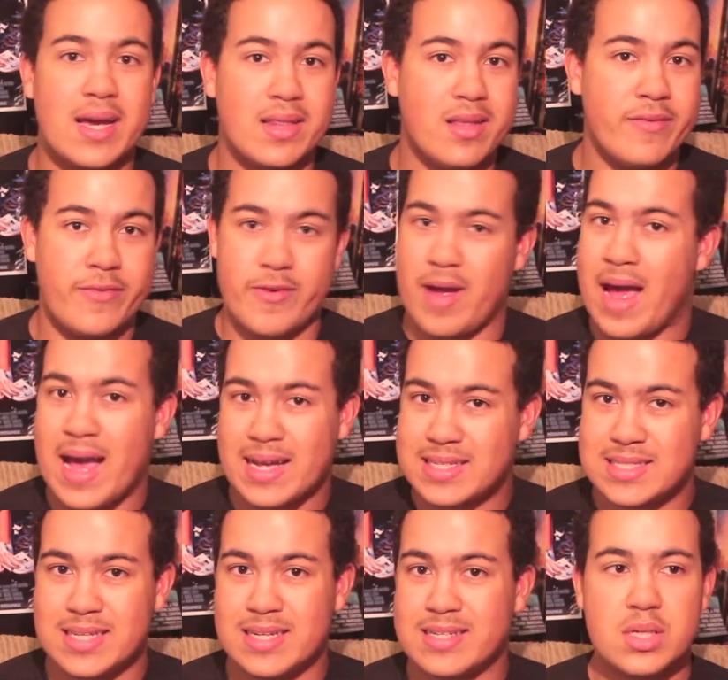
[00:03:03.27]
I love her
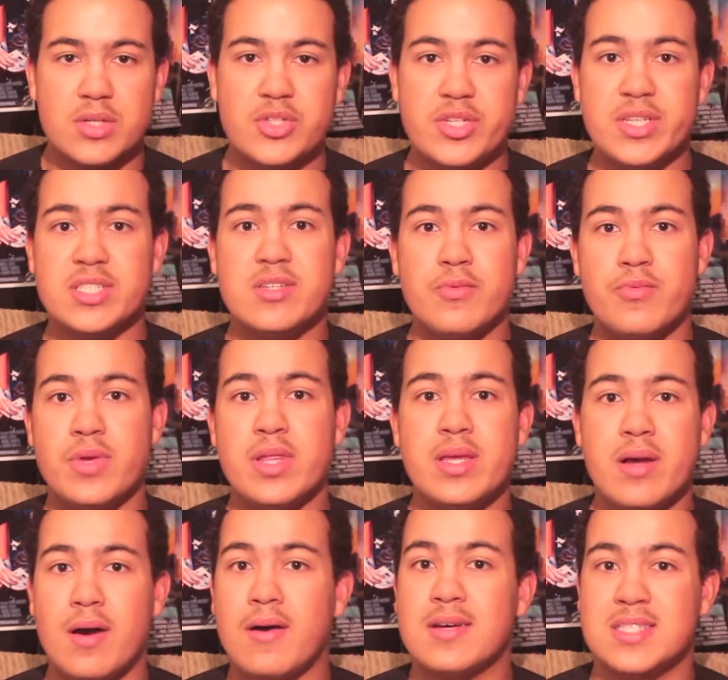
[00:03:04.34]
accent. She has a
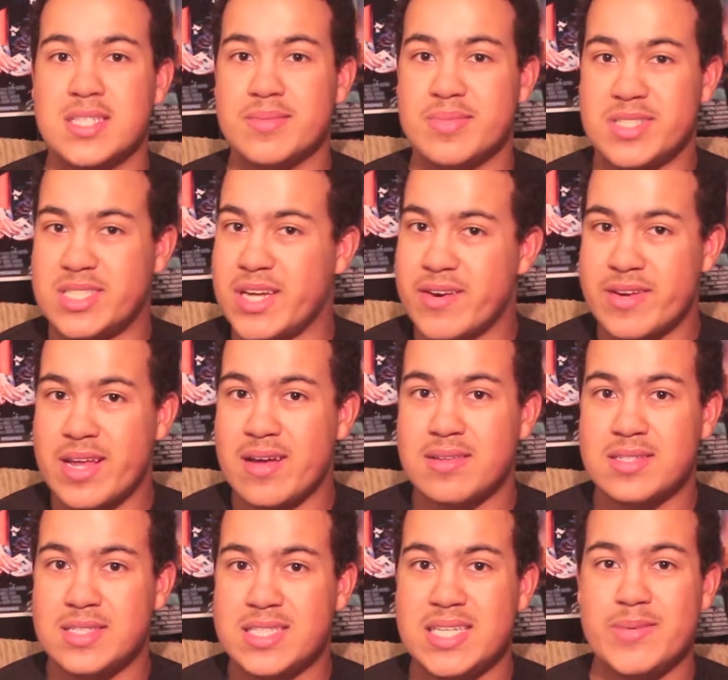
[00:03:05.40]
really awesome stare
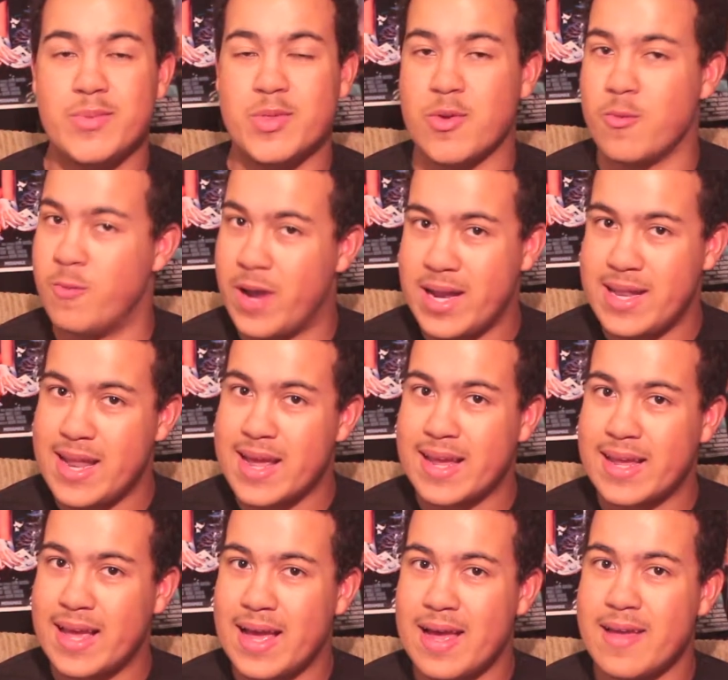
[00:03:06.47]
down scene with a
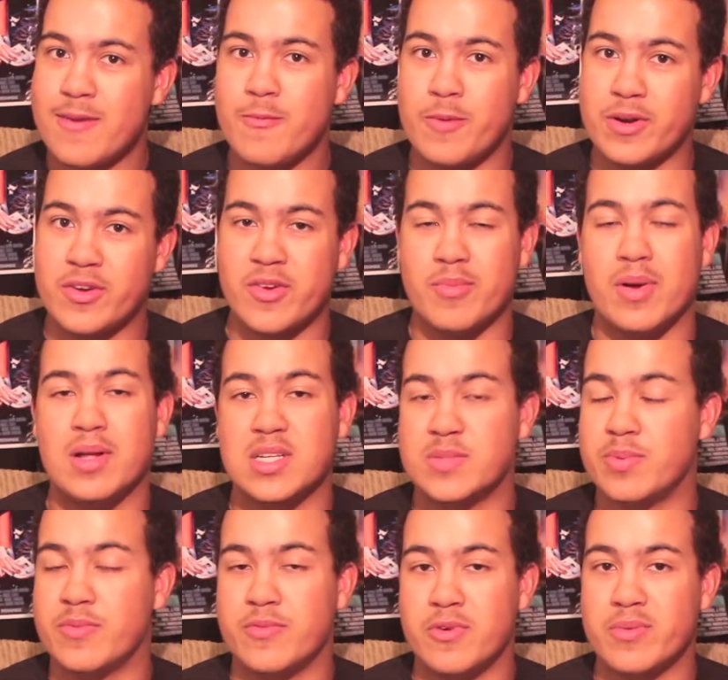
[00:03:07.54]
redneck guy when Kumal is
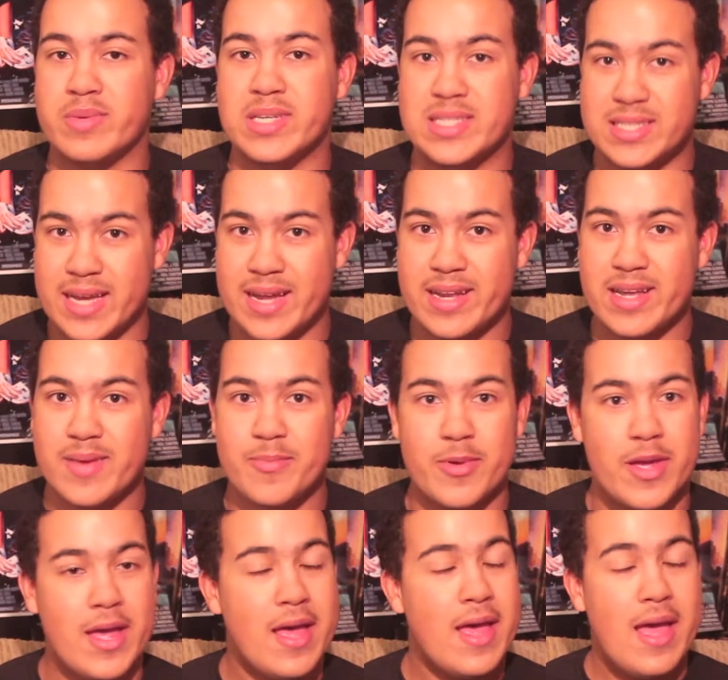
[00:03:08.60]
performing stand-up.
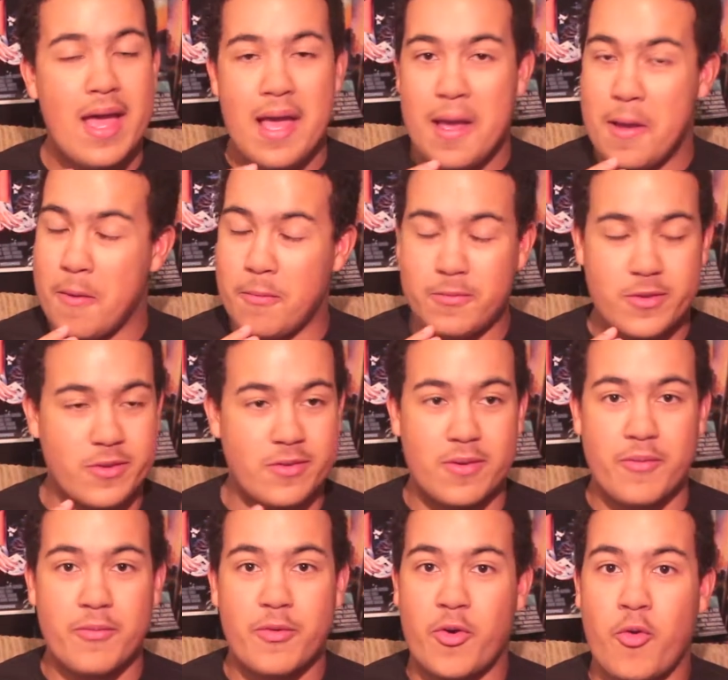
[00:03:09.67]
Just
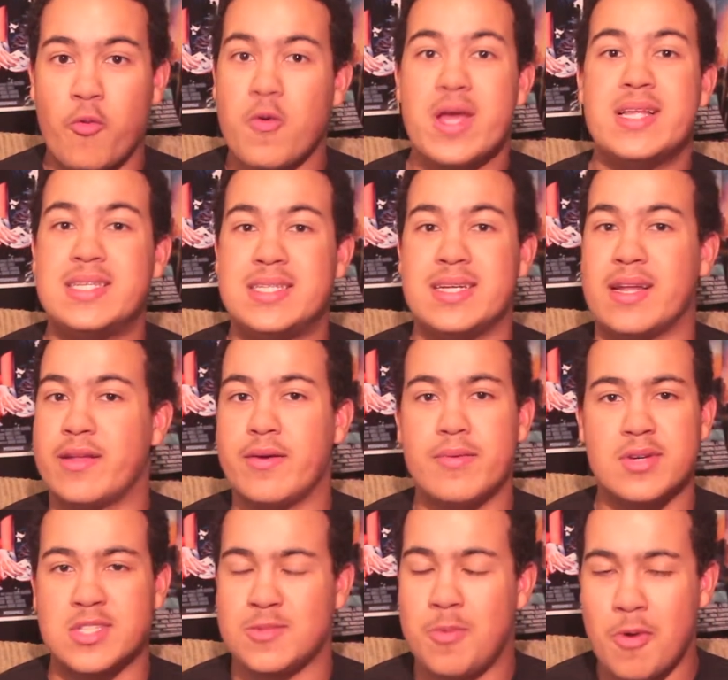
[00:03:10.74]
great scene. I don't
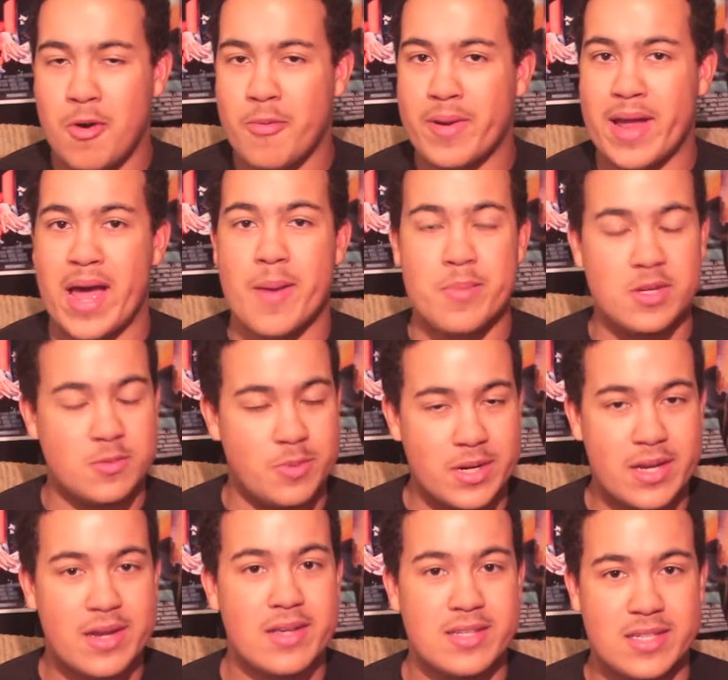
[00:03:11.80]
want to spoil what happens,
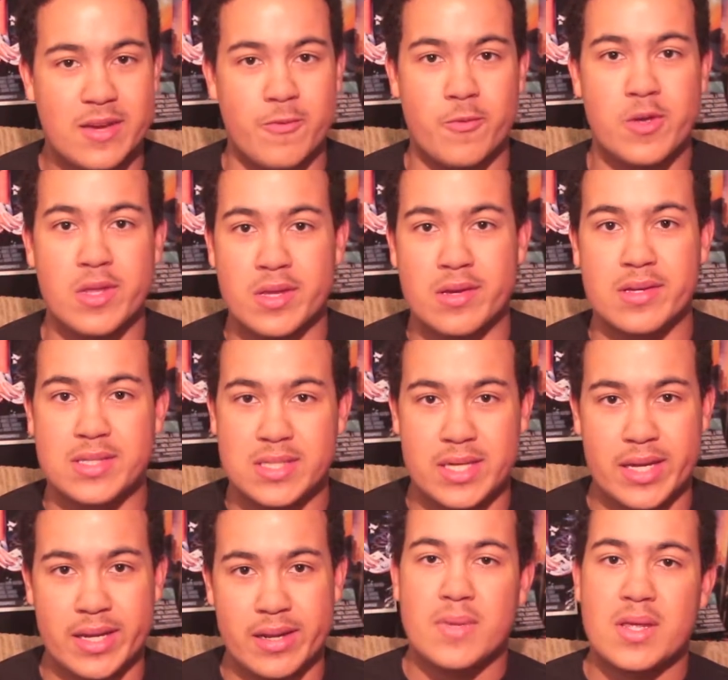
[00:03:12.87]
but it is a really good
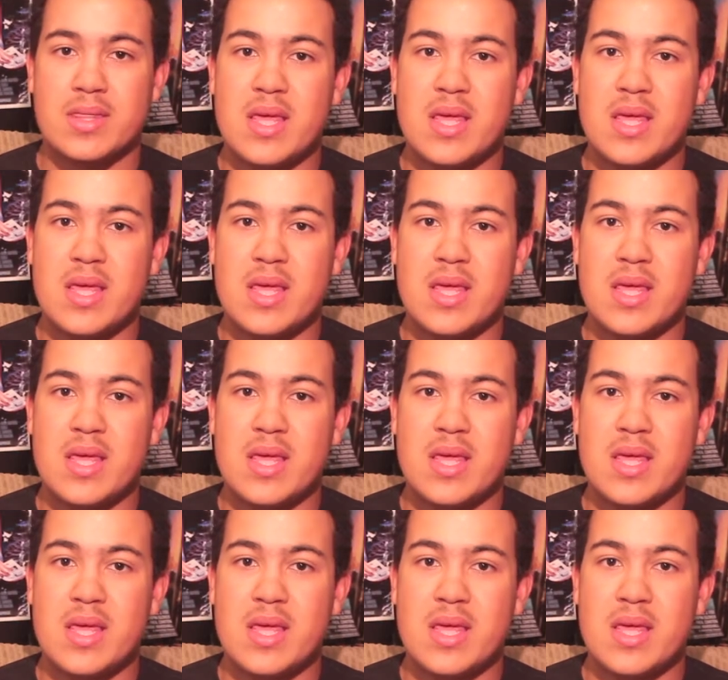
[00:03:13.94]
scene.